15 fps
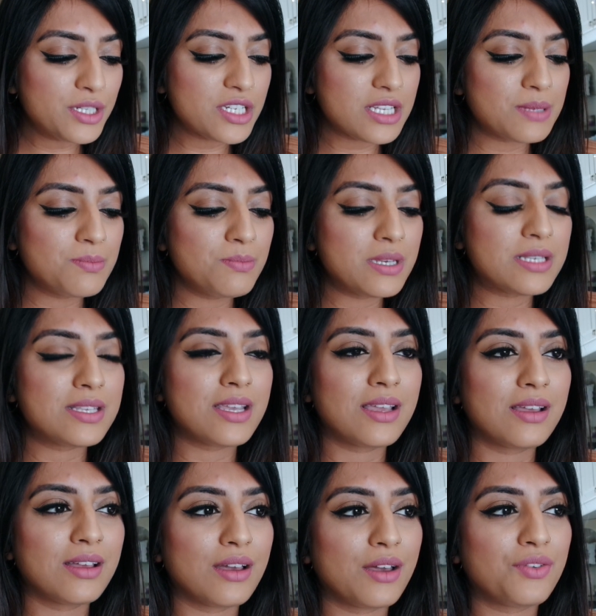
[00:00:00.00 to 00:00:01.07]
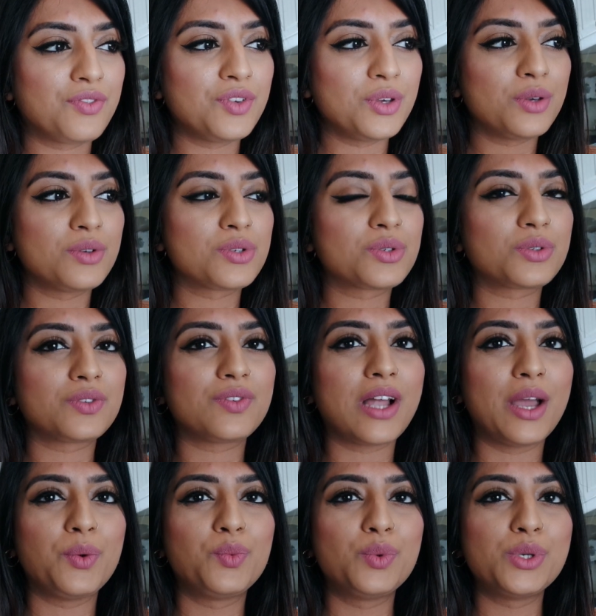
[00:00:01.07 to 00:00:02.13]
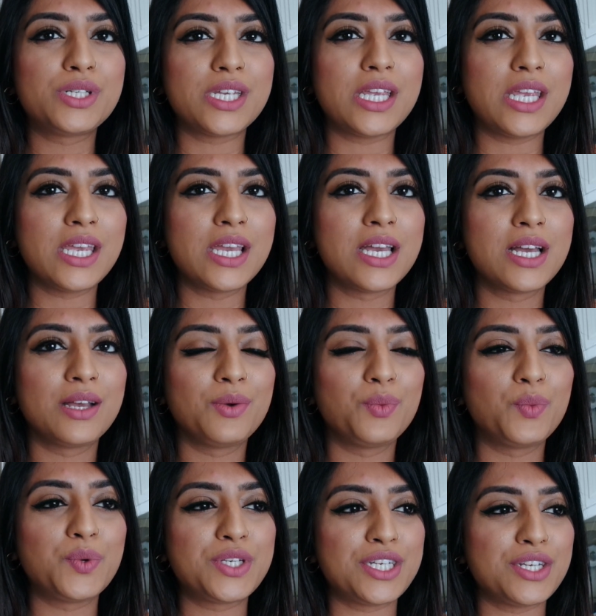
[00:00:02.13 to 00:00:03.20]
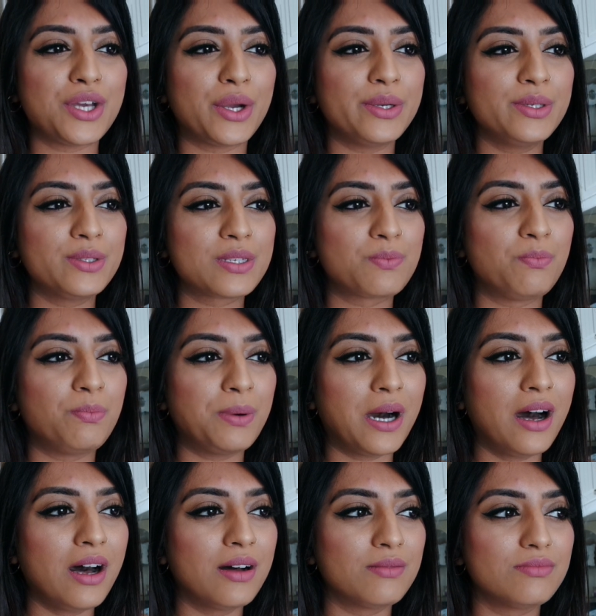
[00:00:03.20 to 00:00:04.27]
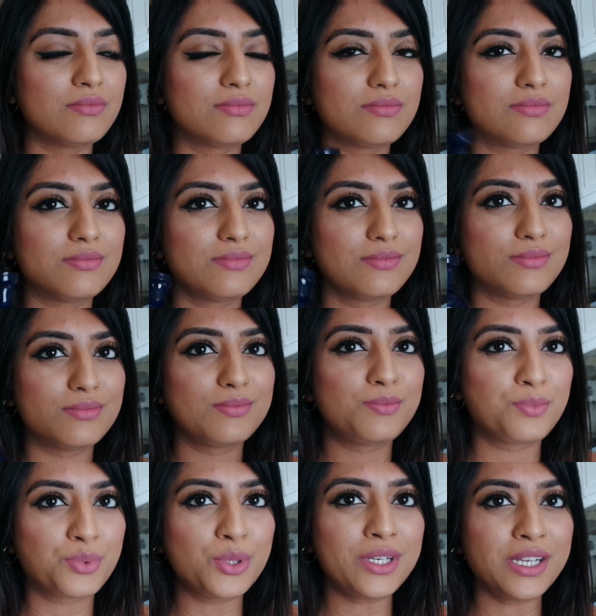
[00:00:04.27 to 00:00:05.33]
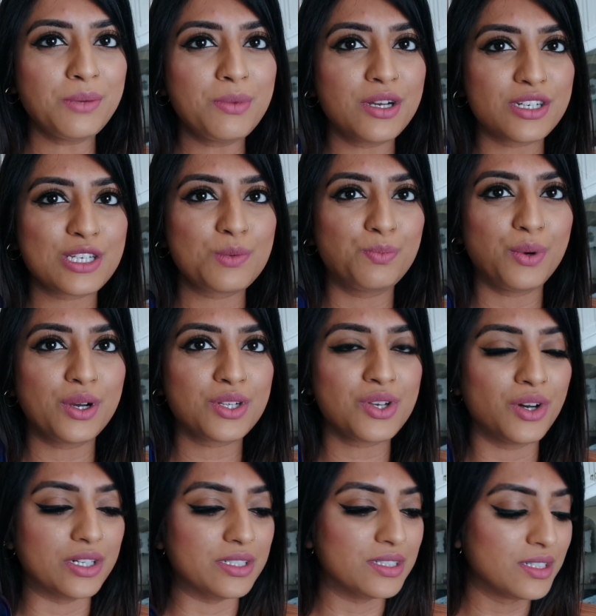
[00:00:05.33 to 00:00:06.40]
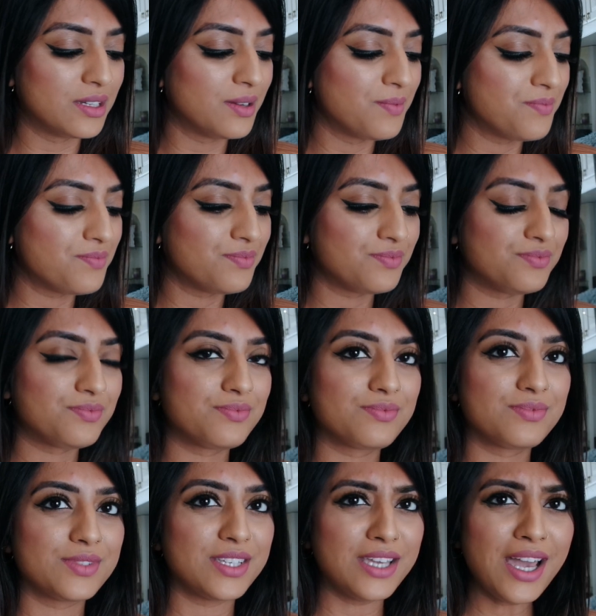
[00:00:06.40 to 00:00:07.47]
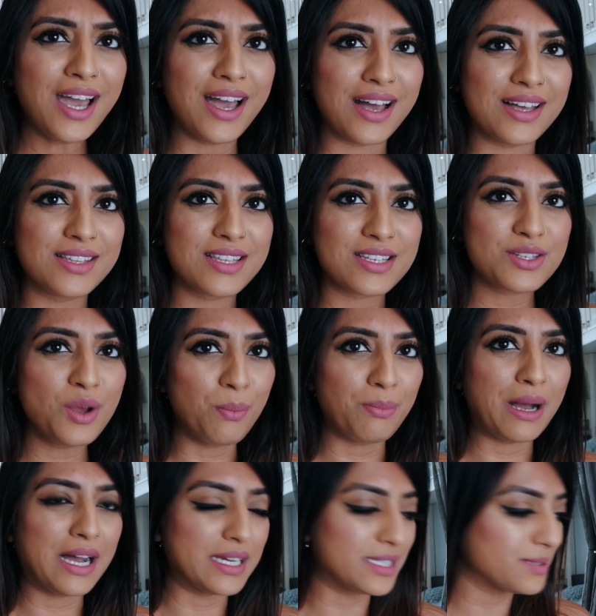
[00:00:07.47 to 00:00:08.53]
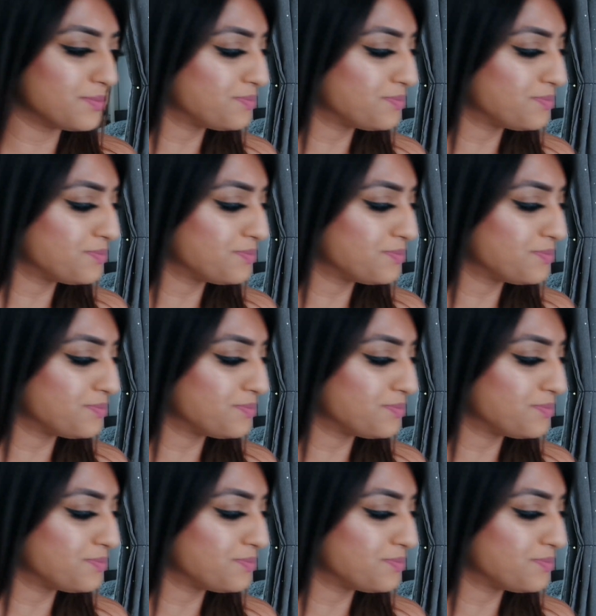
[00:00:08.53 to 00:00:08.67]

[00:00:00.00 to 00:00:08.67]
just missing a few sort of like woody notes, but pretty much spot on. Yeah, that's not bad.